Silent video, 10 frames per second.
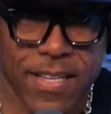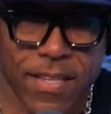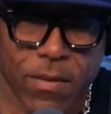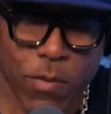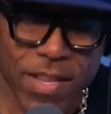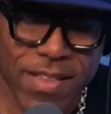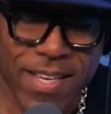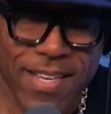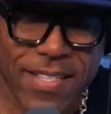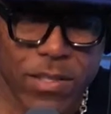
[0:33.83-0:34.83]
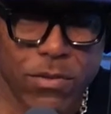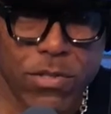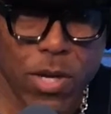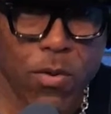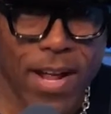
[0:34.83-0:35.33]
The one thing is you
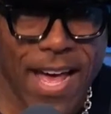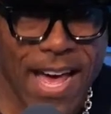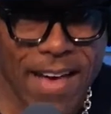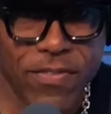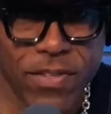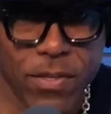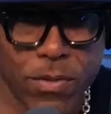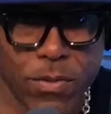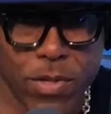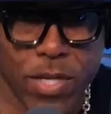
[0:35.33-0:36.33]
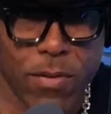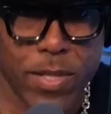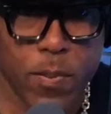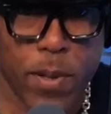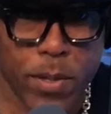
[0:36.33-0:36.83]
don't have to. You can always
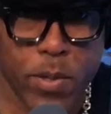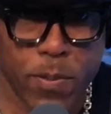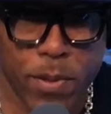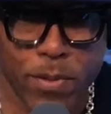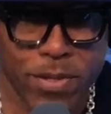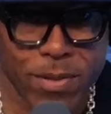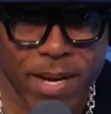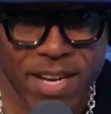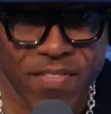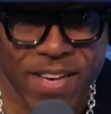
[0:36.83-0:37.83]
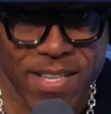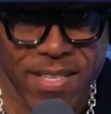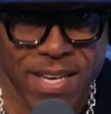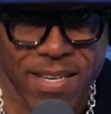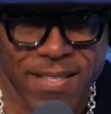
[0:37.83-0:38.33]
postpone your body fat
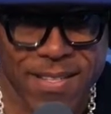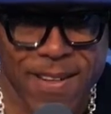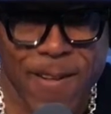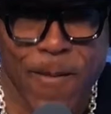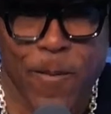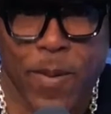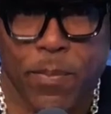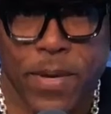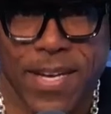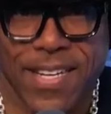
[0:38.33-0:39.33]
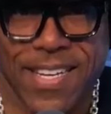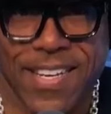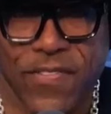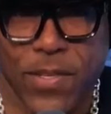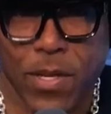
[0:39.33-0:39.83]
test, but
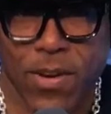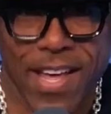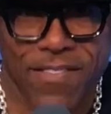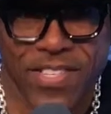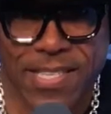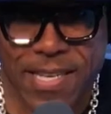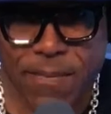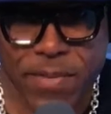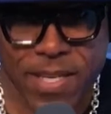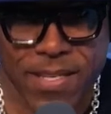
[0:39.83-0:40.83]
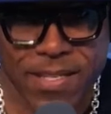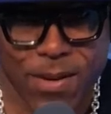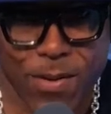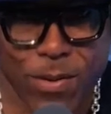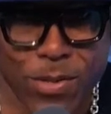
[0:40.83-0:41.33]
if you don't have something to
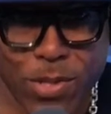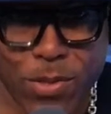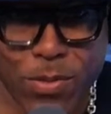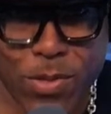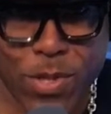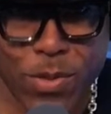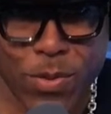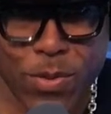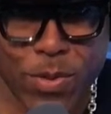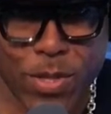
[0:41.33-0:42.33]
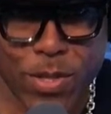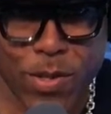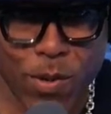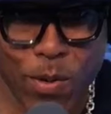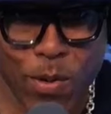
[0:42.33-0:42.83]
hold you to your
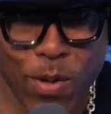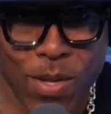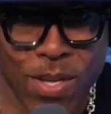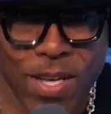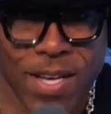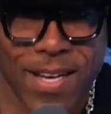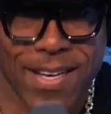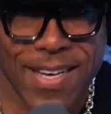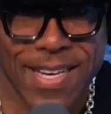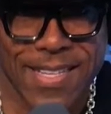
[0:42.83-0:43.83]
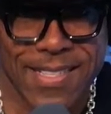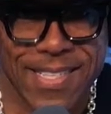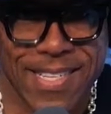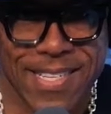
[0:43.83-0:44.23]
goal, it